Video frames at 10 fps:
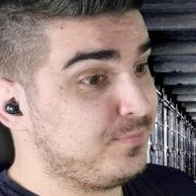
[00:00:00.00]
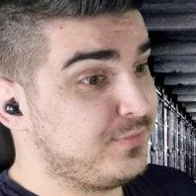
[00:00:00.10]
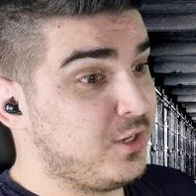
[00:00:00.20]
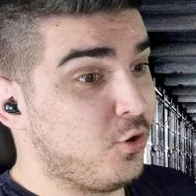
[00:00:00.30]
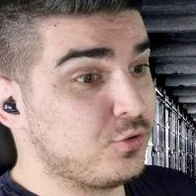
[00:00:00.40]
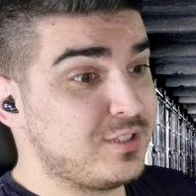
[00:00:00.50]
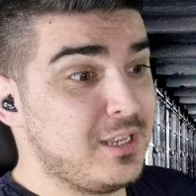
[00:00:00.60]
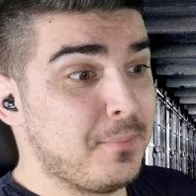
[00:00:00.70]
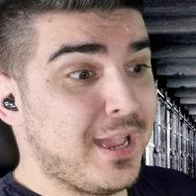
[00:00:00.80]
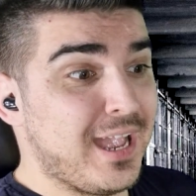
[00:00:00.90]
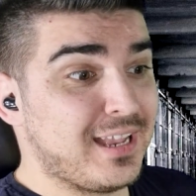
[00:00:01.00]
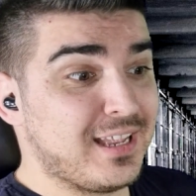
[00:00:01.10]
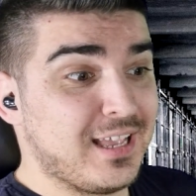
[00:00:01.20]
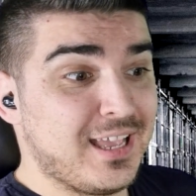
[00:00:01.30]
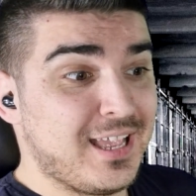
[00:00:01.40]
Yo,
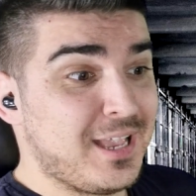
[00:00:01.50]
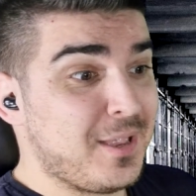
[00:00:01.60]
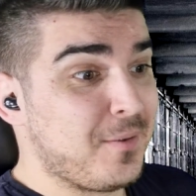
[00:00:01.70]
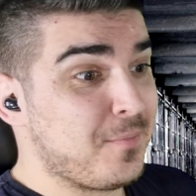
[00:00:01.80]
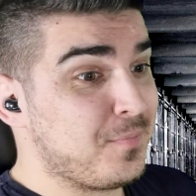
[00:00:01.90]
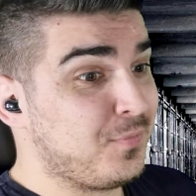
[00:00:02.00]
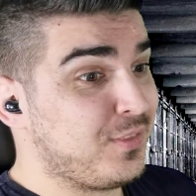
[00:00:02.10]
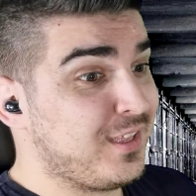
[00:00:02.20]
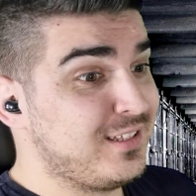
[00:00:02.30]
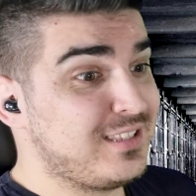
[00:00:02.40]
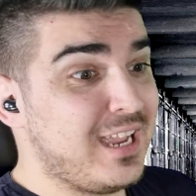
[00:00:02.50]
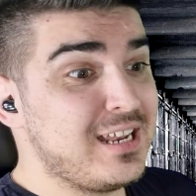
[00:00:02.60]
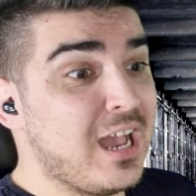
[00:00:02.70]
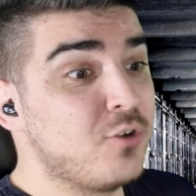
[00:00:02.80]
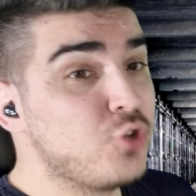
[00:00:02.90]
T-Bag. One they
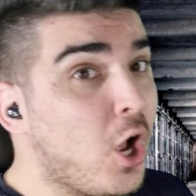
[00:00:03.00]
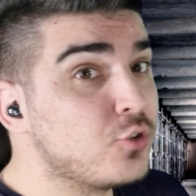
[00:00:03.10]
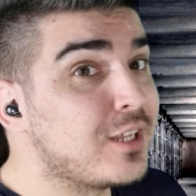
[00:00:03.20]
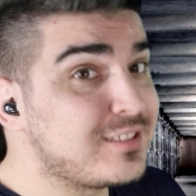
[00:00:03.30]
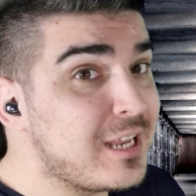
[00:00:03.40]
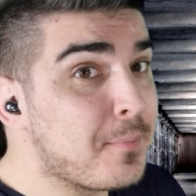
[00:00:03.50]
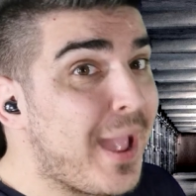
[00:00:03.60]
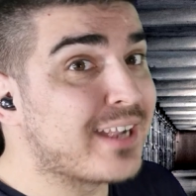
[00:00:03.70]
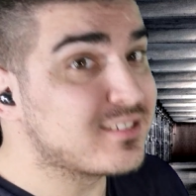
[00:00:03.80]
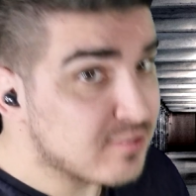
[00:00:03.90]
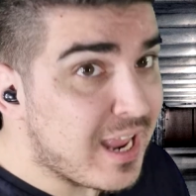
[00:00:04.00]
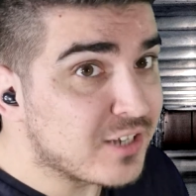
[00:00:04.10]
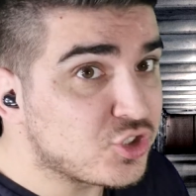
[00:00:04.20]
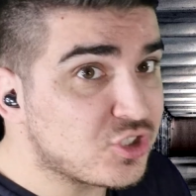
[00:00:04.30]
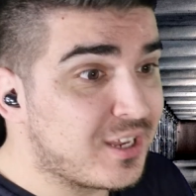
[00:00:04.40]
now know the T-Bag bag snitched.